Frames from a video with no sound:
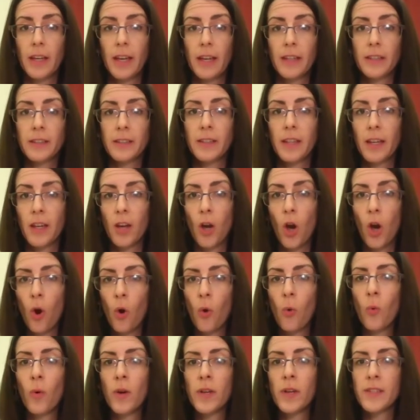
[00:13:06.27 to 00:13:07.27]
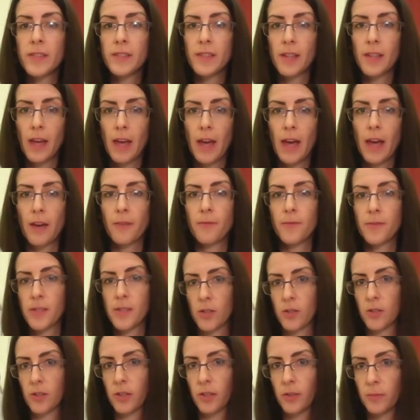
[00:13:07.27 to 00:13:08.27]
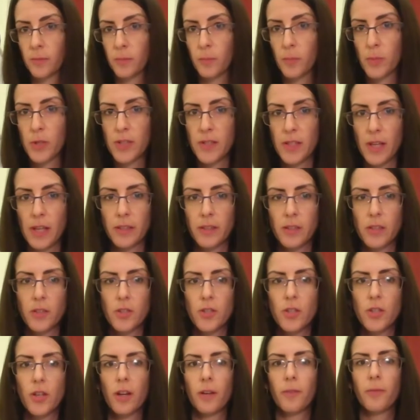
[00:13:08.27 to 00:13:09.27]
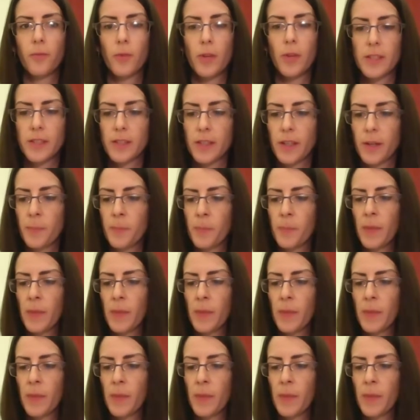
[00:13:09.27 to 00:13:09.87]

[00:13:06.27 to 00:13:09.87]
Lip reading: and they always have certain percentage of risk.